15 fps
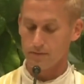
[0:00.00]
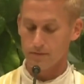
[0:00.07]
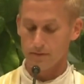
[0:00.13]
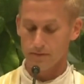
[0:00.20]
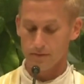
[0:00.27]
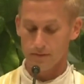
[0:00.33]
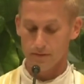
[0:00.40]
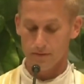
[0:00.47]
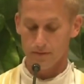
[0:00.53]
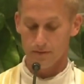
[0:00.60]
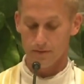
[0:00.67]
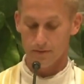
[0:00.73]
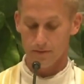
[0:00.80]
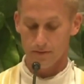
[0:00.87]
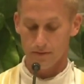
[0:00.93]

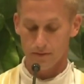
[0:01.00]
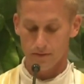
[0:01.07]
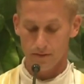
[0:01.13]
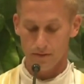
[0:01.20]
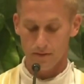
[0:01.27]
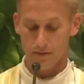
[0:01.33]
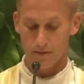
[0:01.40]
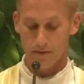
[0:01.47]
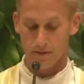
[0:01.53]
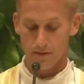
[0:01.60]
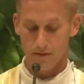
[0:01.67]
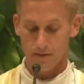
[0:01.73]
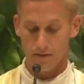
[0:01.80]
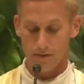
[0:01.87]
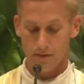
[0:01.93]

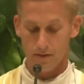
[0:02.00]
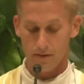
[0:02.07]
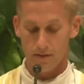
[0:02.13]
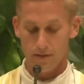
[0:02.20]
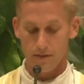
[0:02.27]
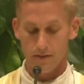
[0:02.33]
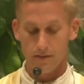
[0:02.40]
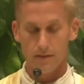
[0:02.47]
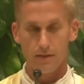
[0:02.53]
Nobody speaks.